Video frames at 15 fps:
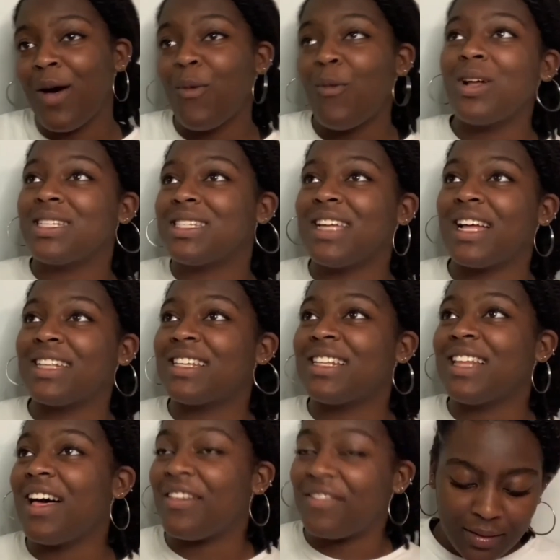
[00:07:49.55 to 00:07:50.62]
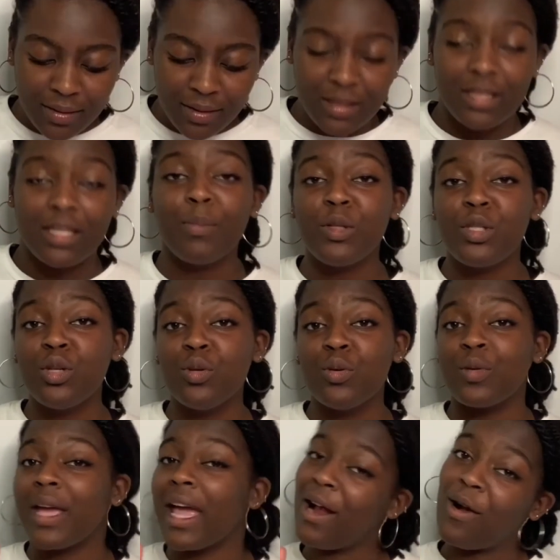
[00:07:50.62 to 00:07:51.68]
What's not to love? Number 2,
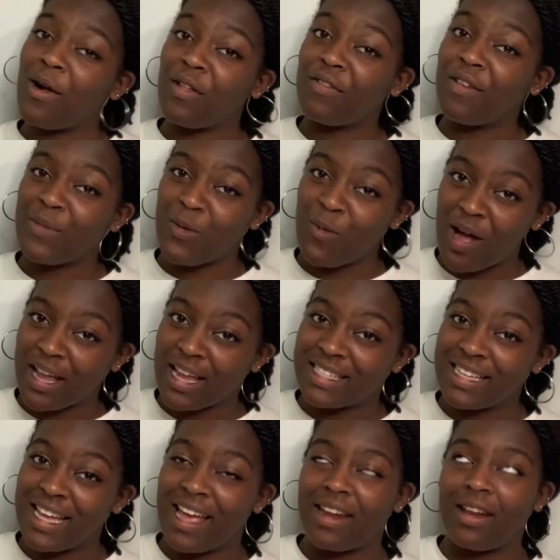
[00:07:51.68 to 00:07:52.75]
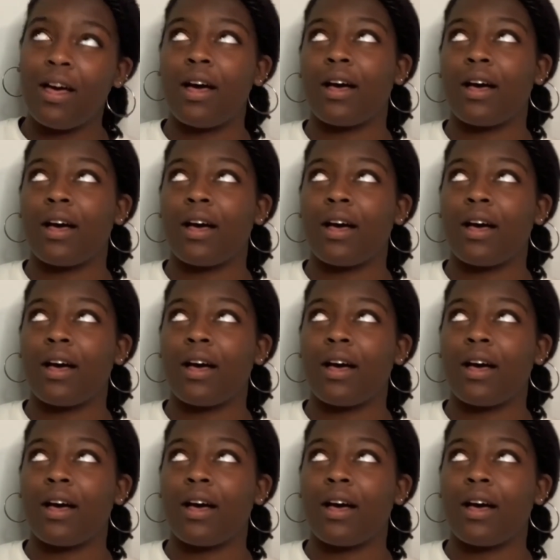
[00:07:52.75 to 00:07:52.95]
Carol from The Walking Dead.